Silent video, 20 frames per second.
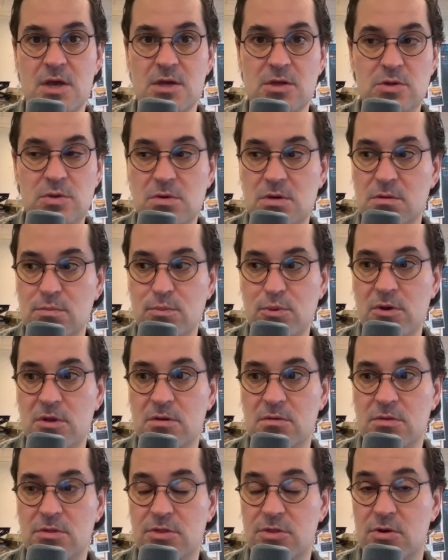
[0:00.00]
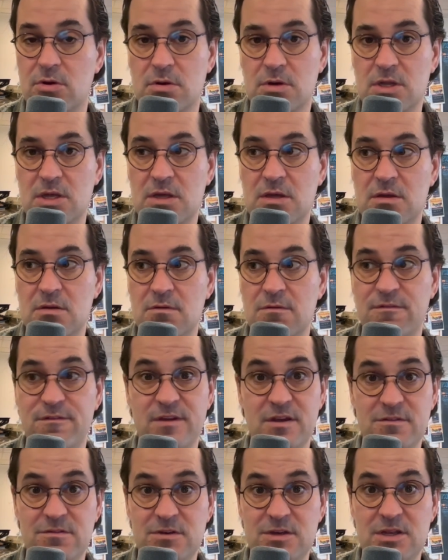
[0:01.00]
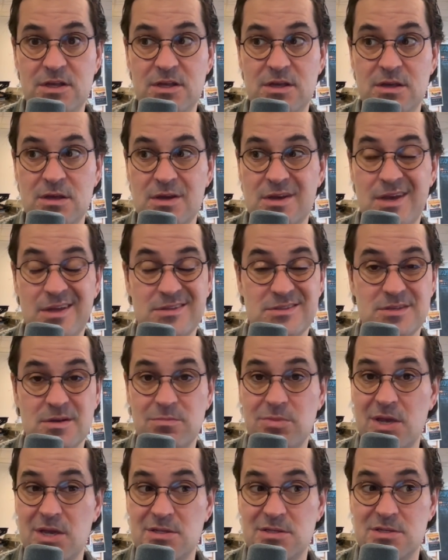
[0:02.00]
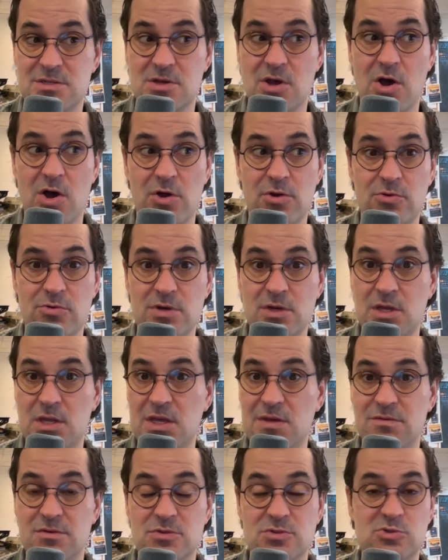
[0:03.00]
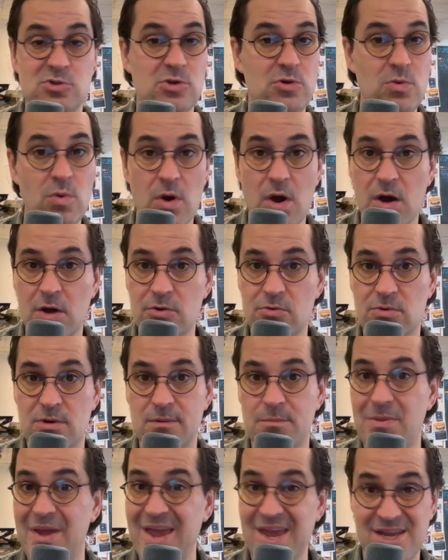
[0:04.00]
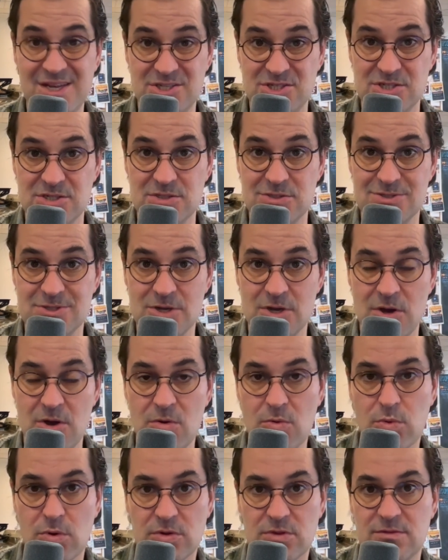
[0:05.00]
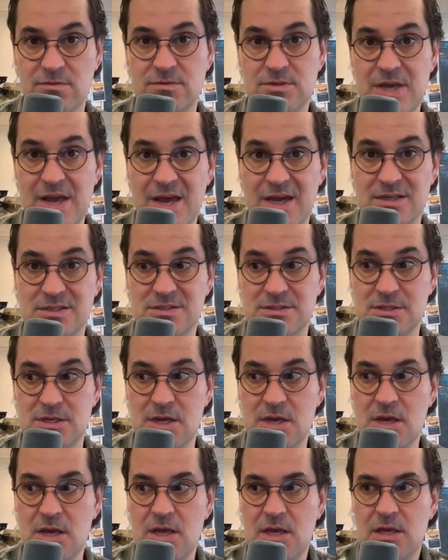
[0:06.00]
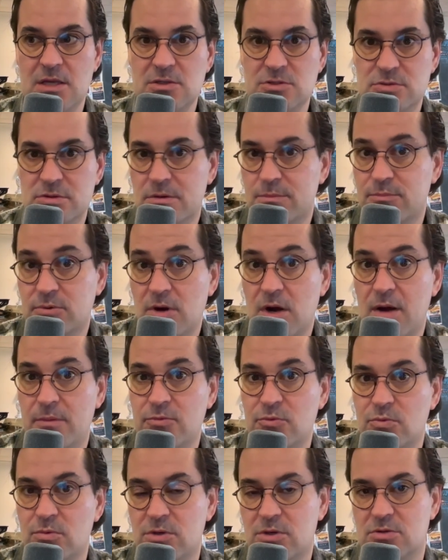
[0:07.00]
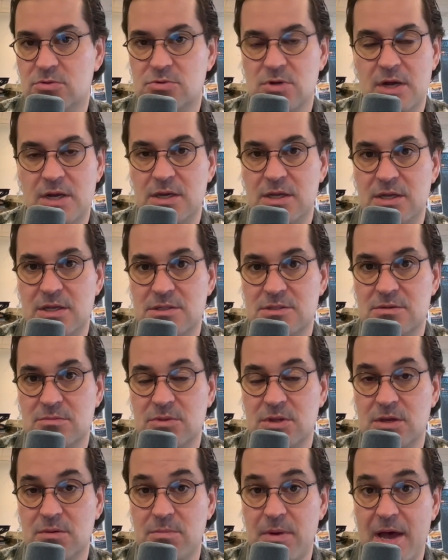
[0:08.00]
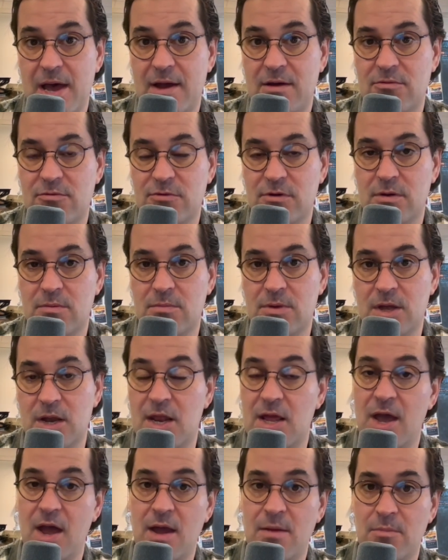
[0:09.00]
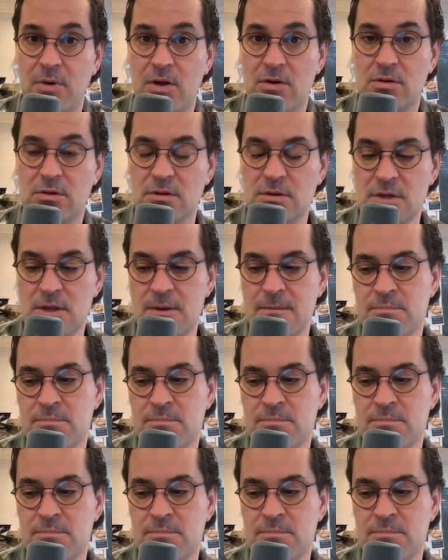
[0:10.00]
You can put 30, 50, in some cases 100, even 200 pages worth of text into a prompt when you're trying to get something back from an AI model.